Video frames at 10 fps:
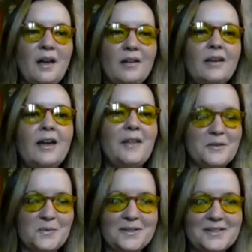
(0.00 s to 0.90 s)

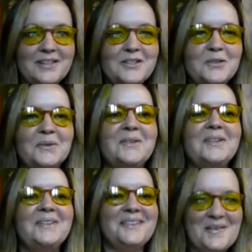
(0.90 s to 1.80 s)
That's well said too.
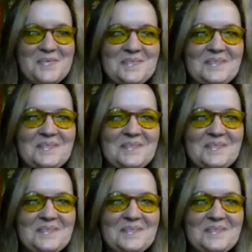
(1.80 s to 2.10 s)
Yep.